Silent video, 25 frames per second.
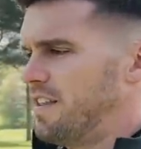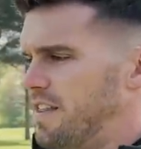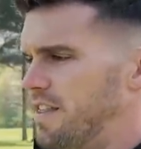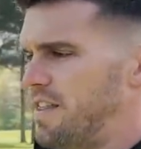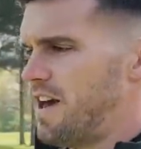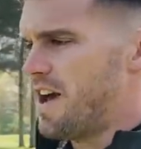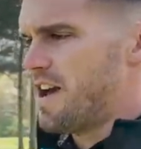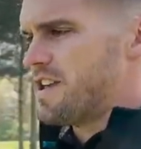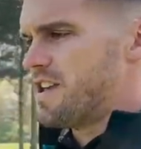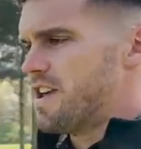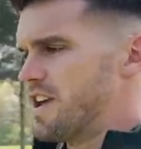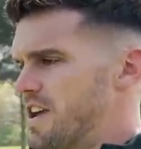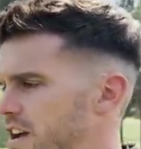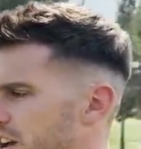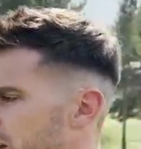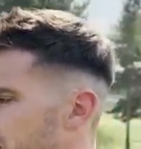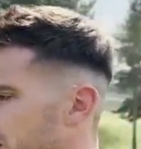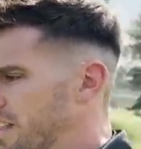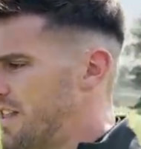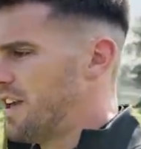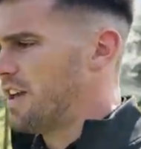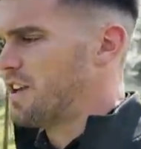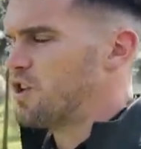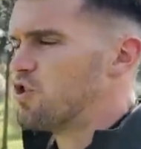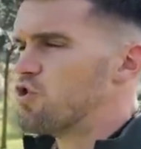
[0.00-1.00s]
that
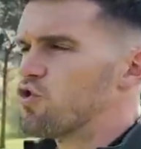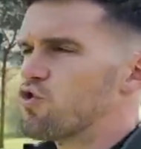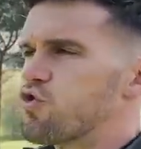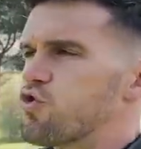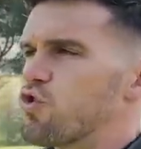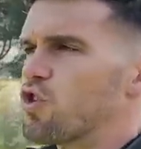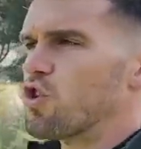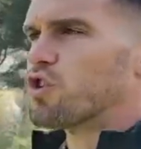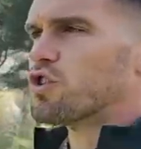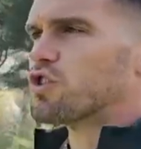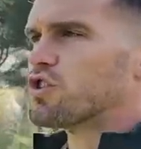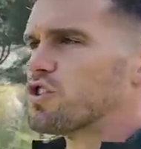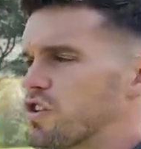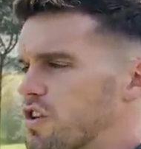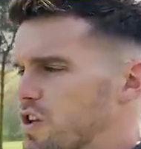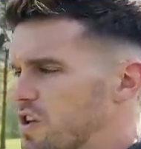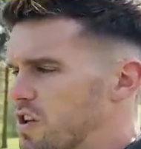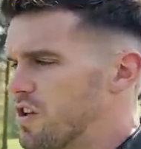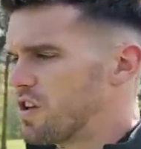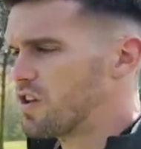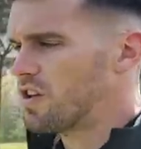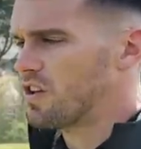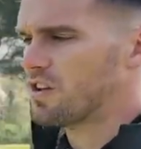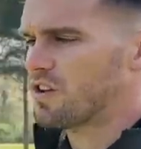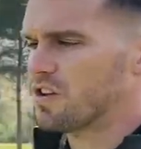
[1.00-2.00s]
you trust.
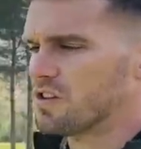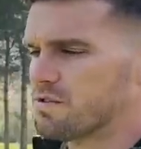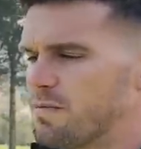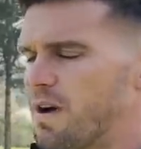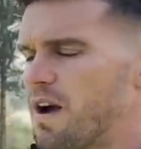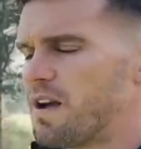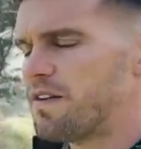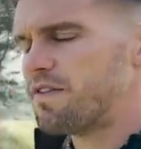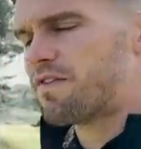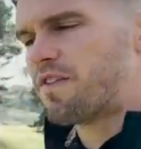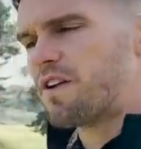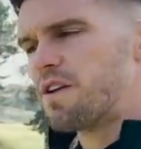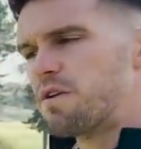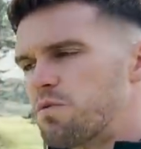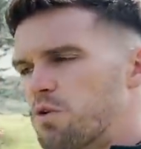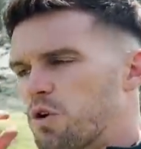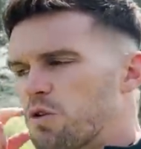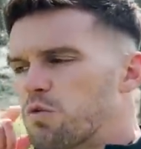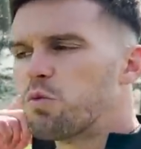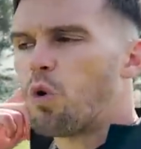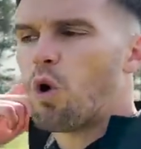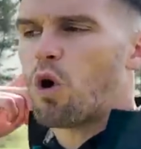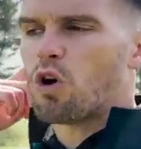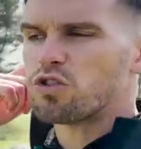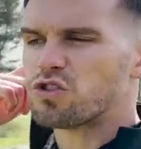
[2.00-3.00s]
Because my
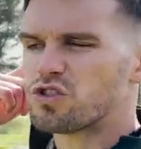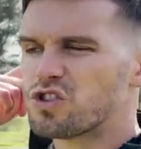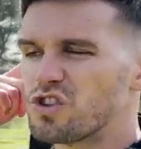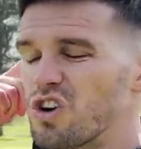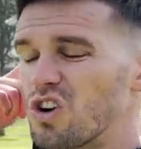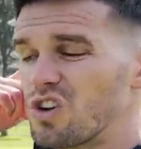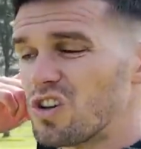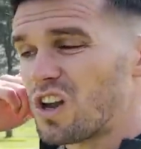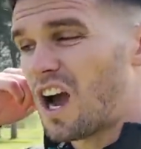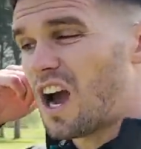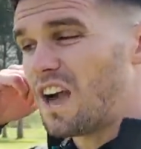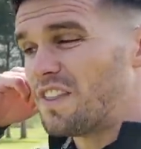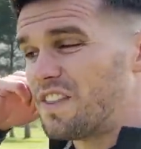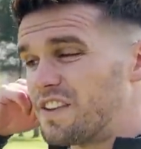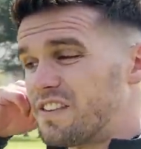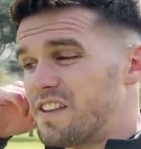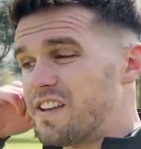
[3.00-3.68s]
3-wood was good, I had the